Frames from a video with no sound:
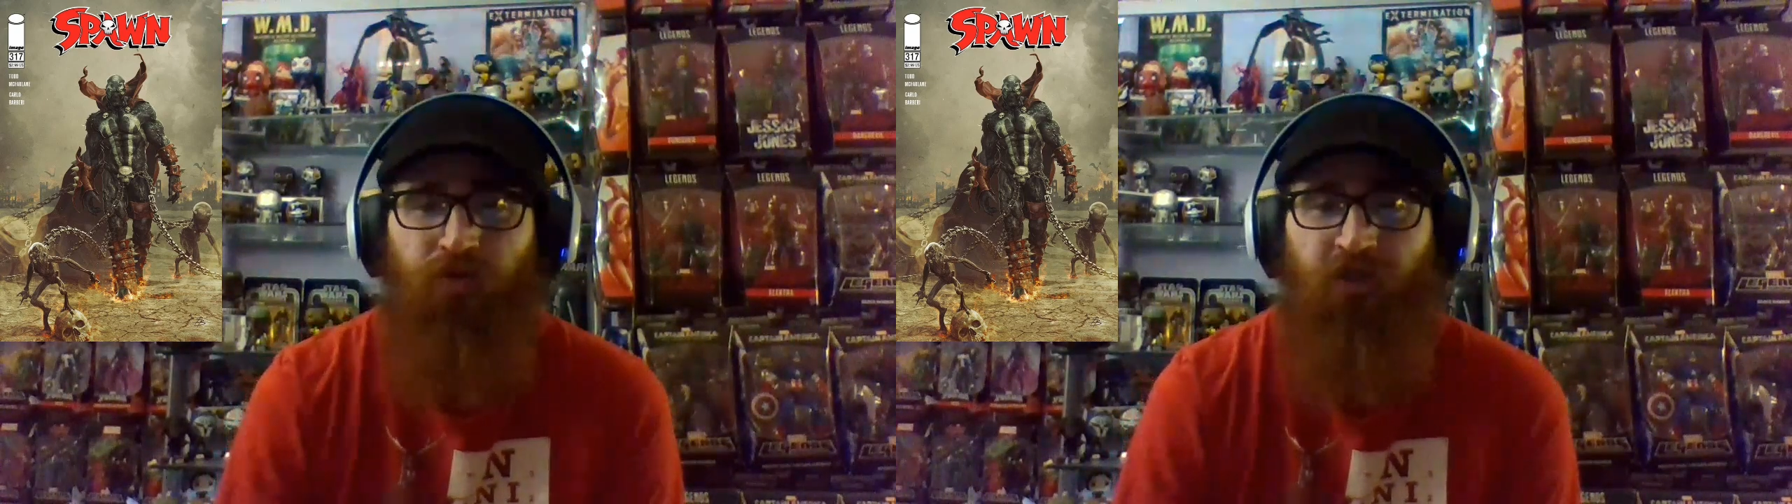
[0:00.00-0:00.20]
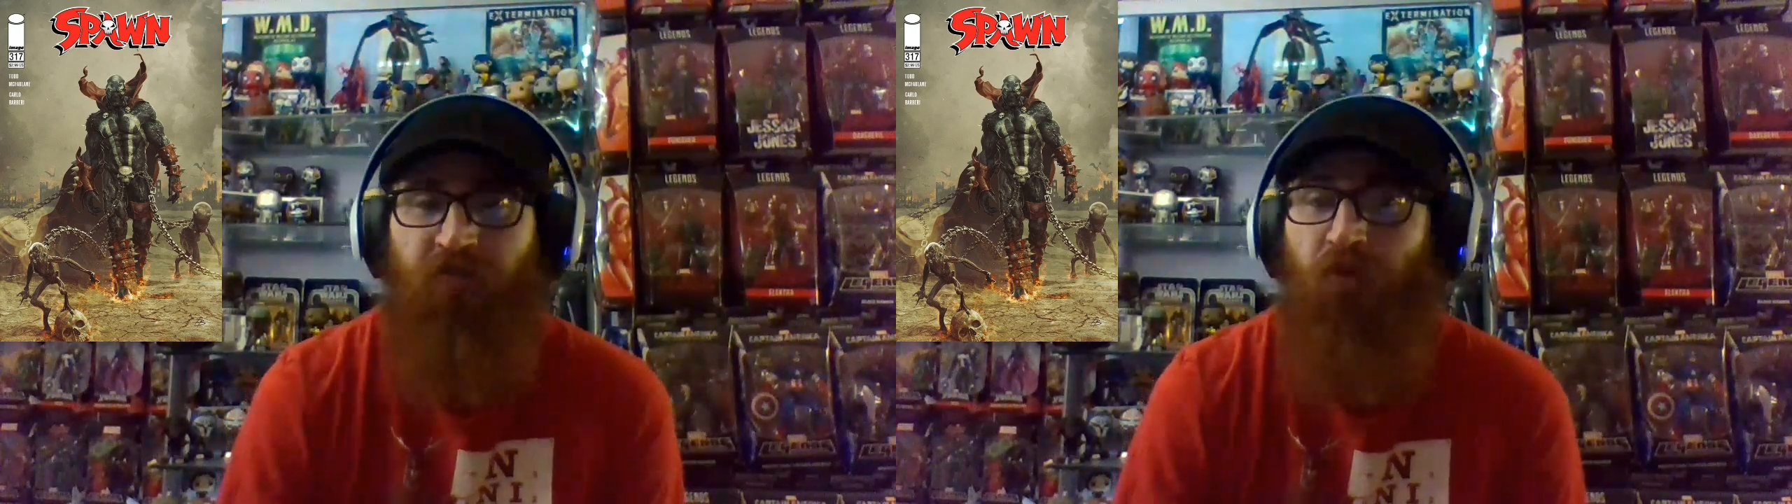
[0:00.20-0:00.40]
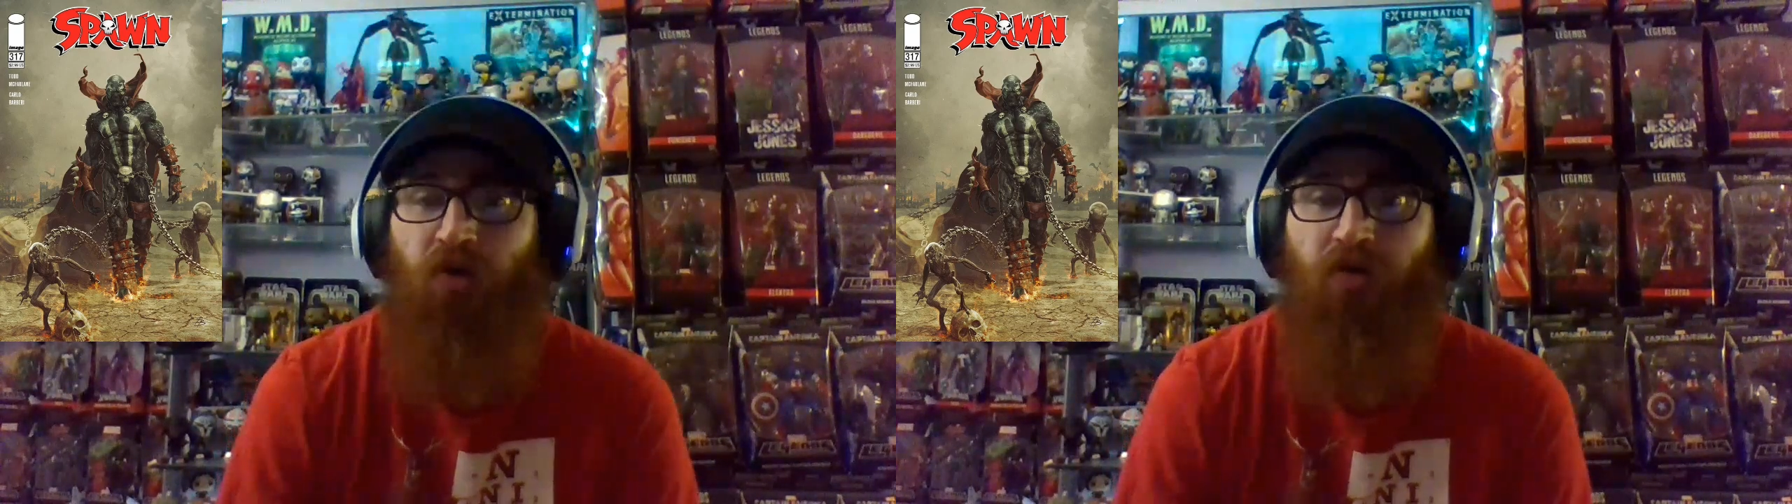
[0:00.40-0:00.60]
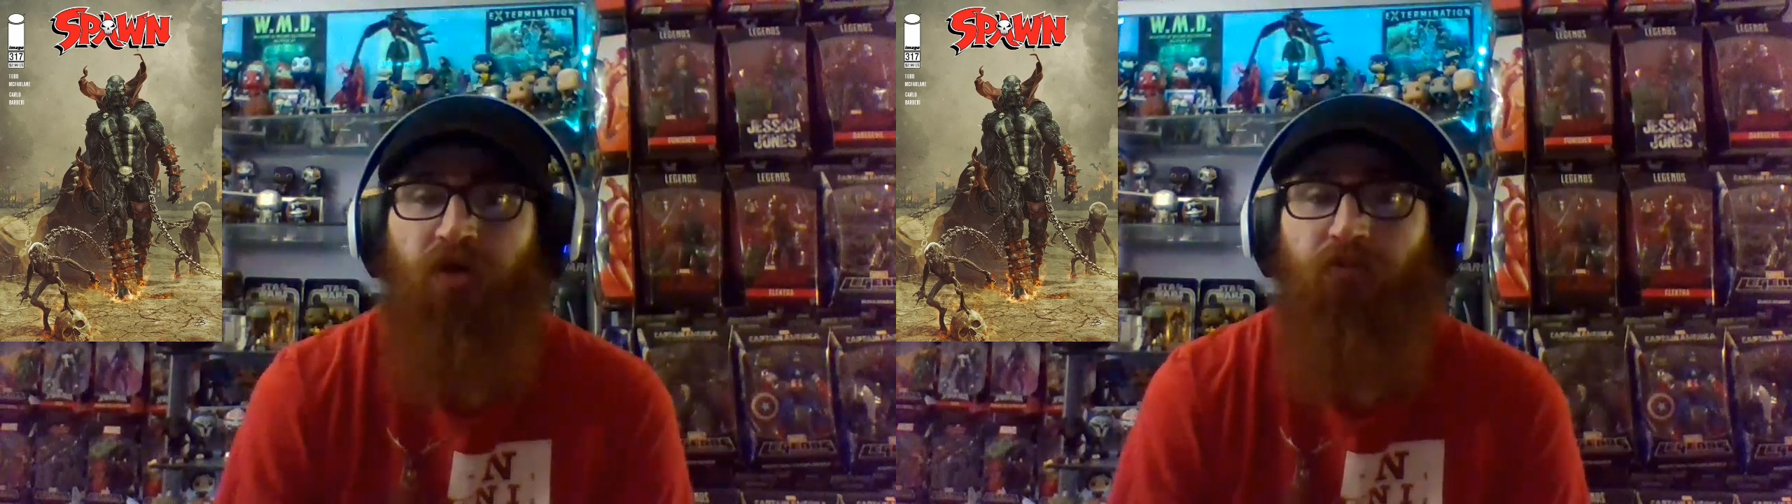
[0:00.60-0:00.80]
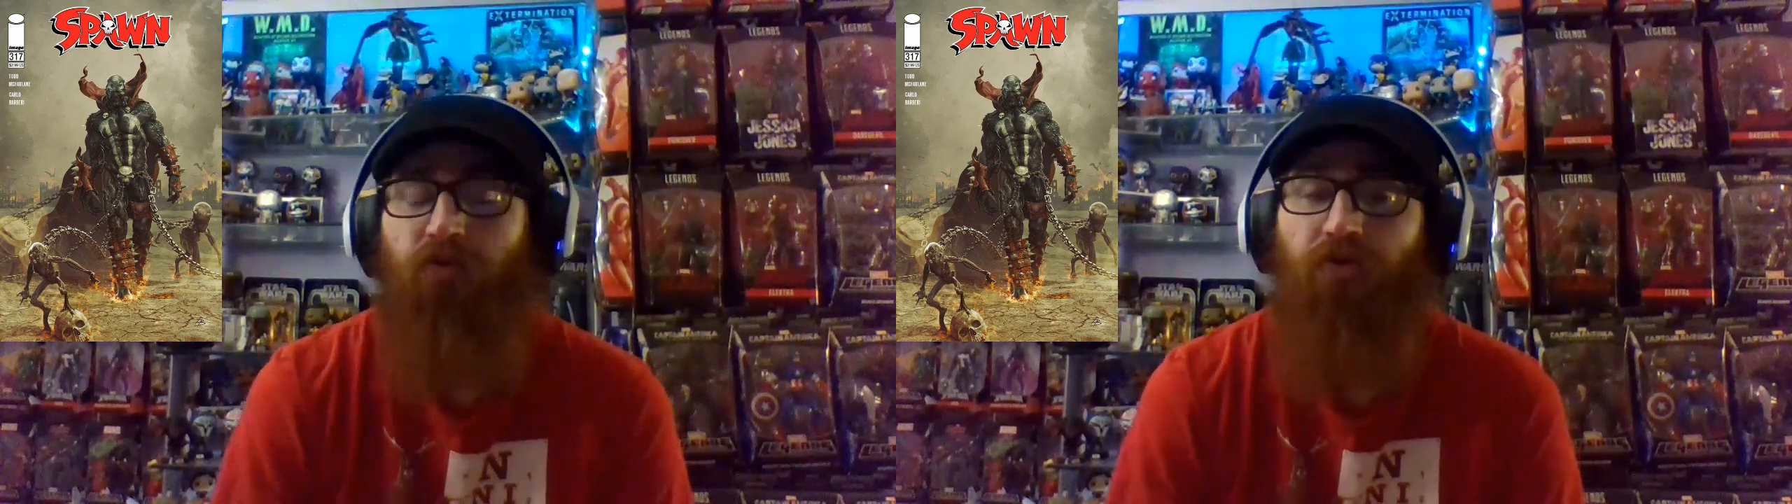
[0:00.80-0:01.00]
Spawn
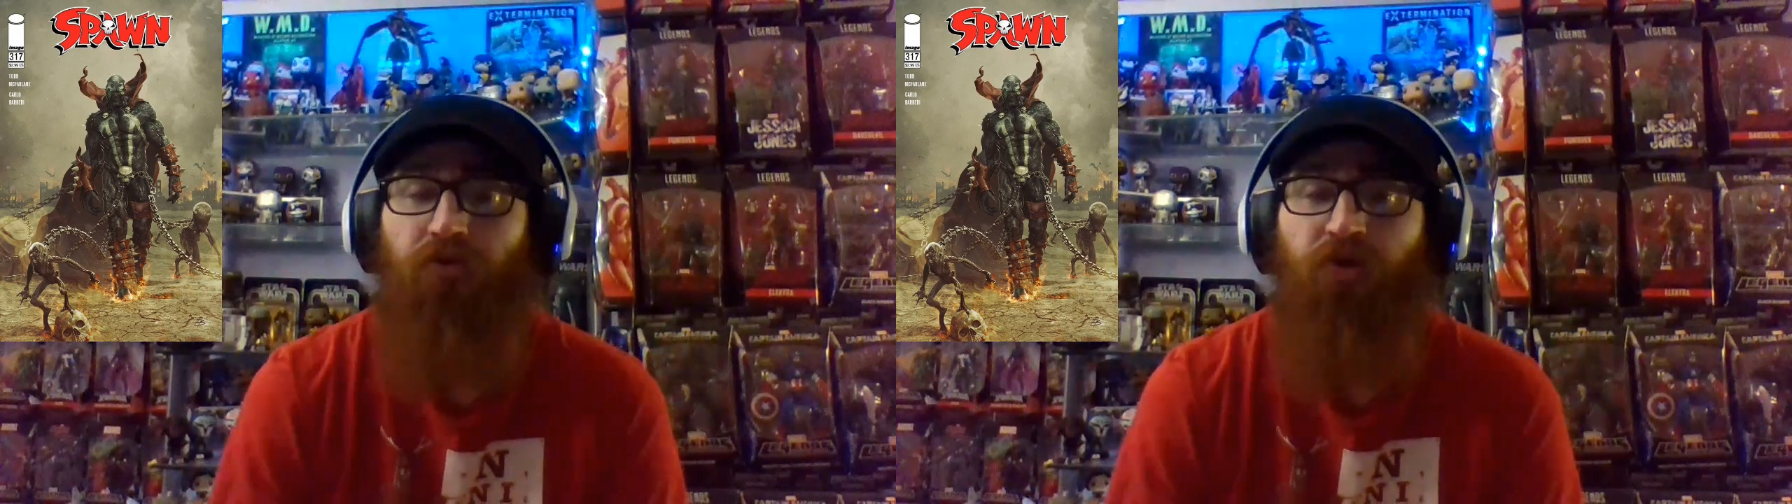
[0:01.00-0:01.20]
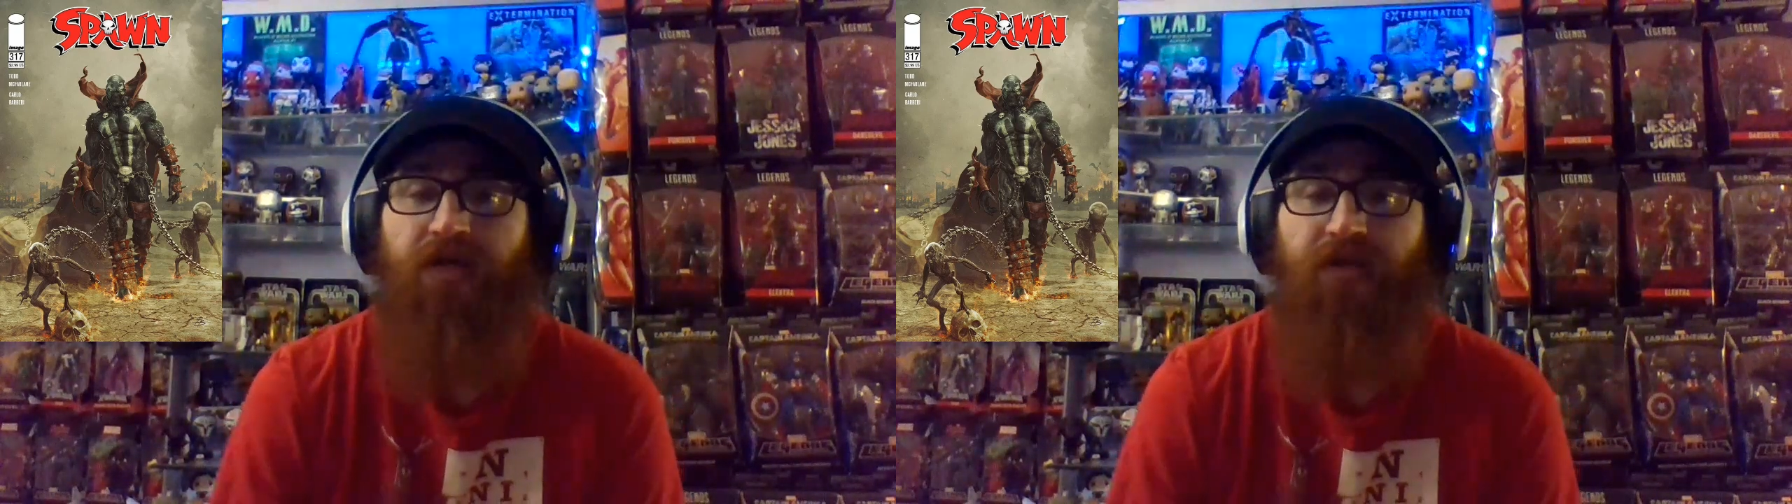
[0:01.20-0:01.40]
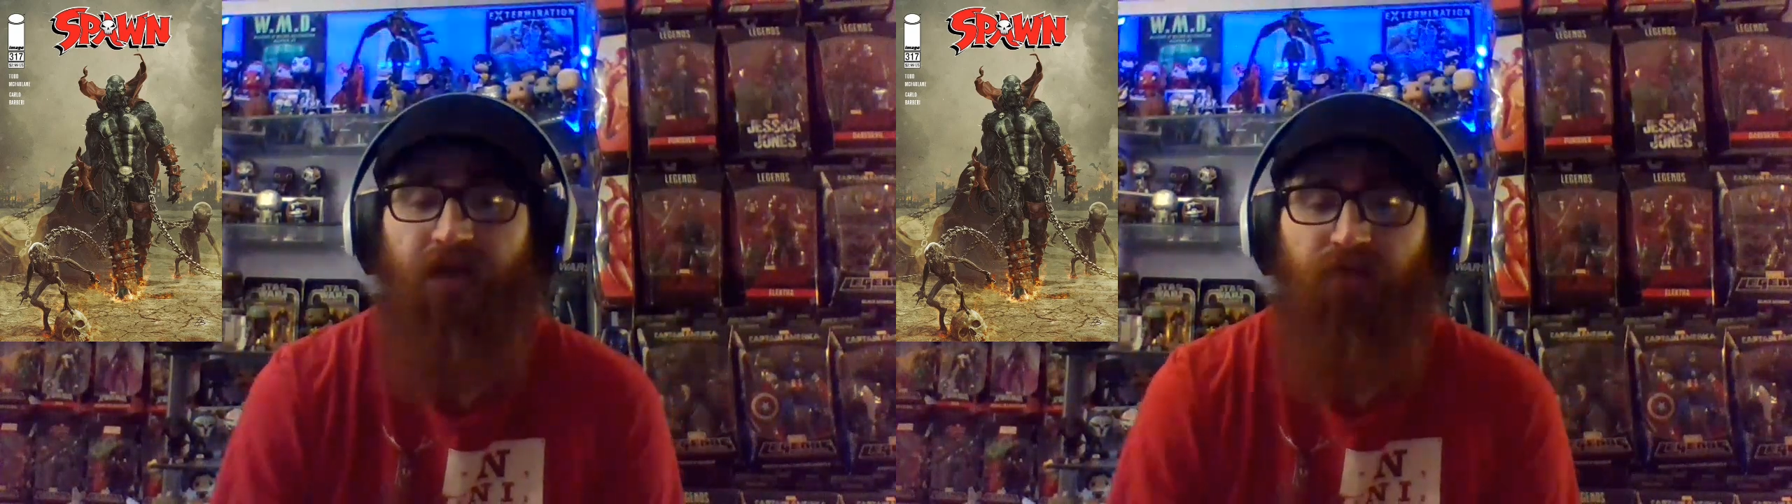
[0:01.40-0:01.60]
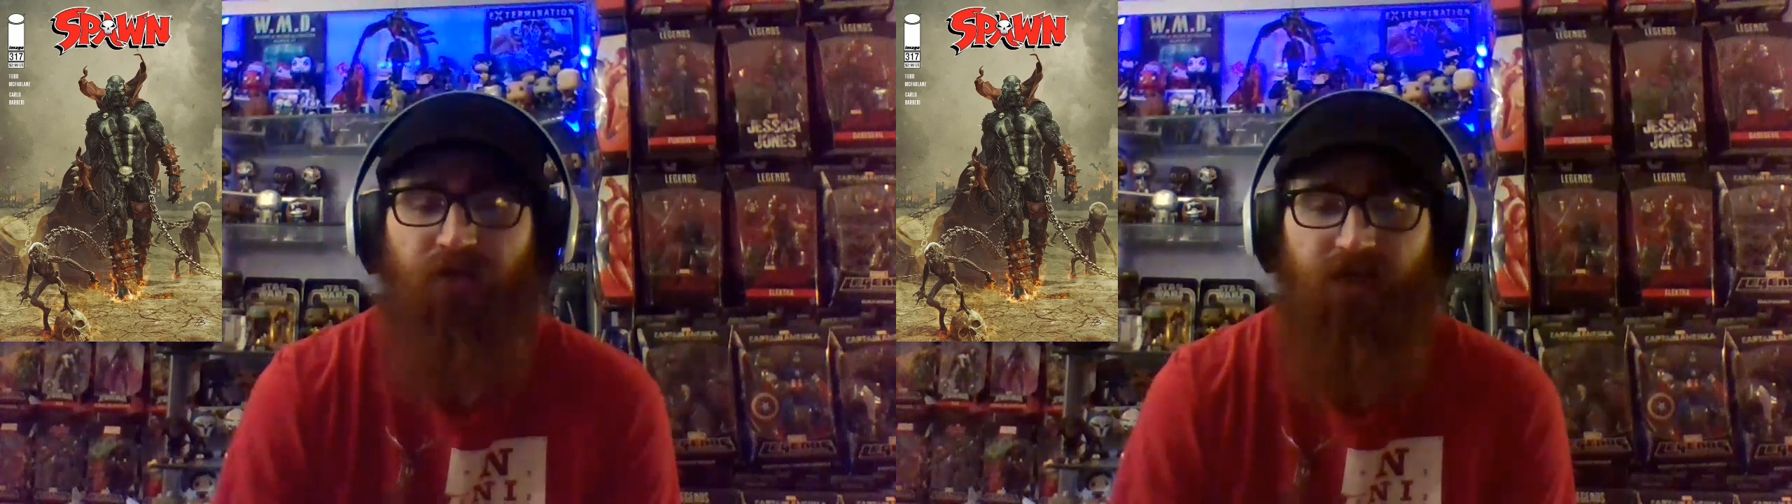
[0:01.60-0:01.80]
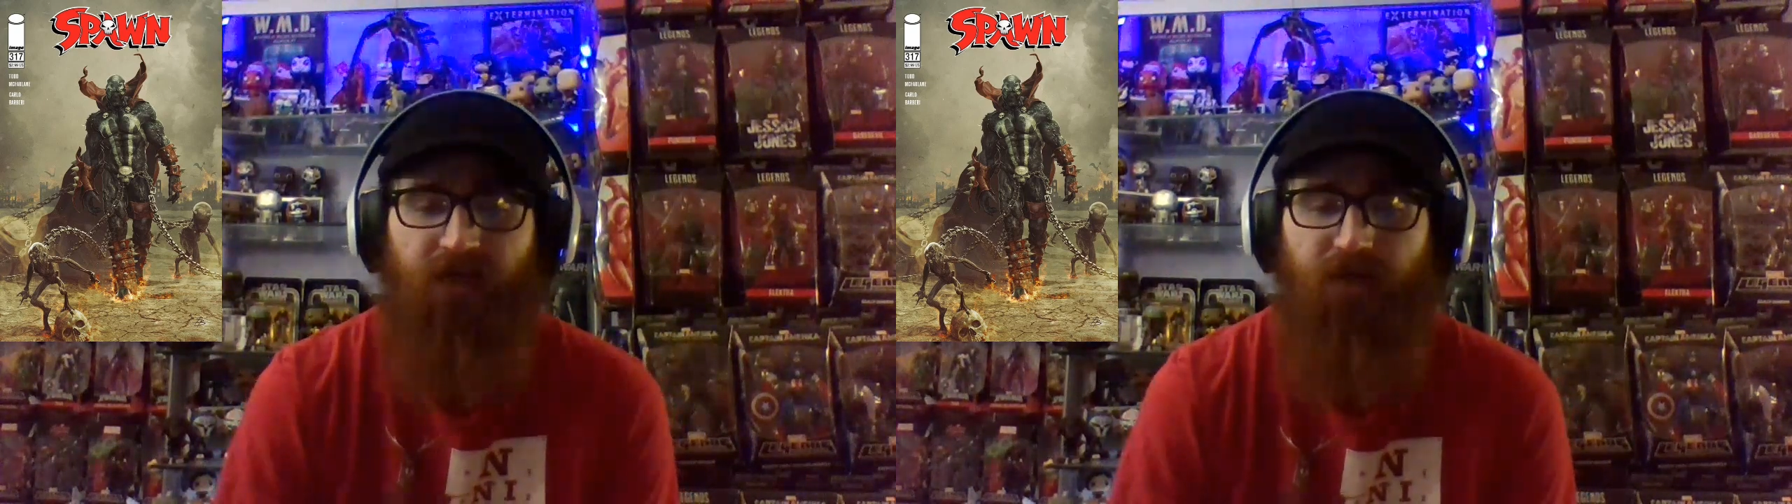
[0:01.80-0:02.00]
number
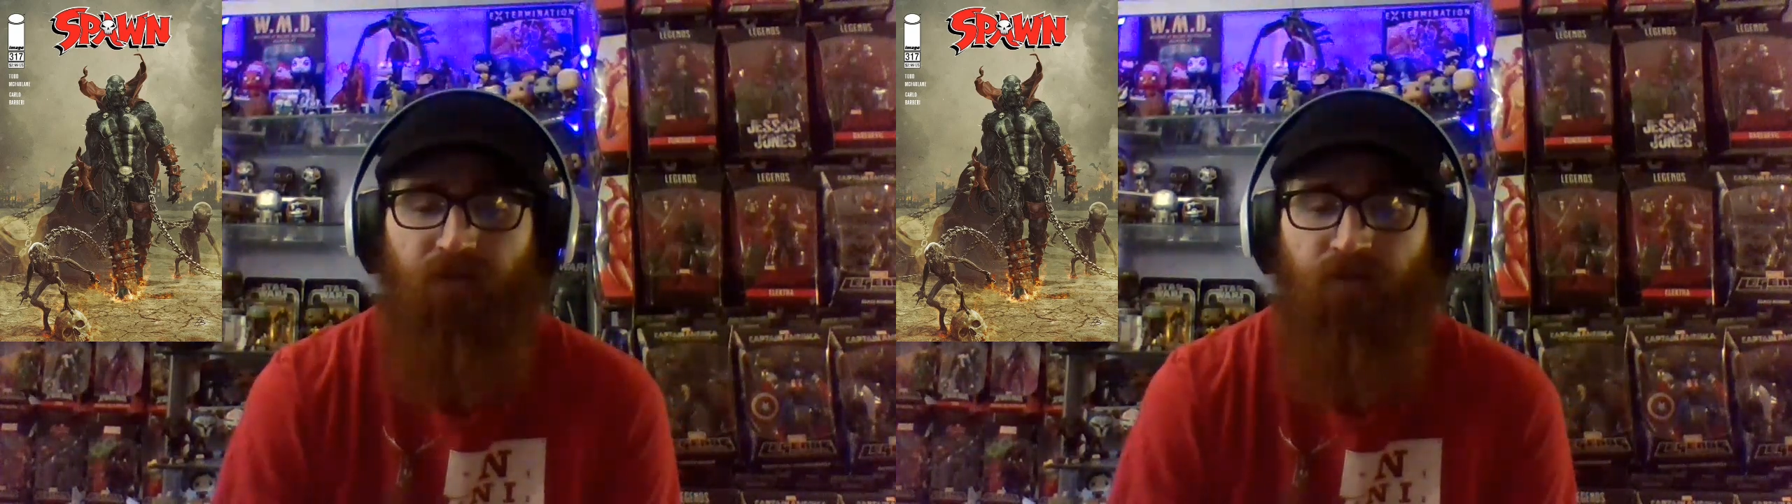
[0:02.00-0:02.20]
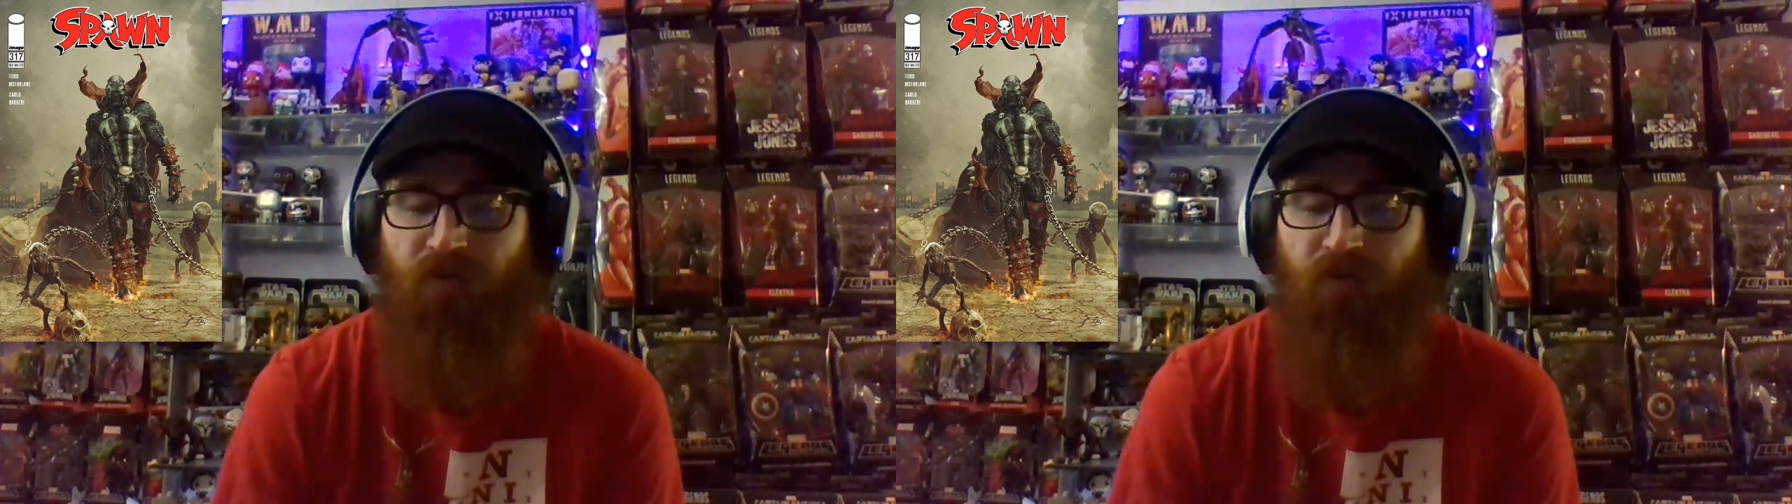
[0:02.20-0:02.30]
317,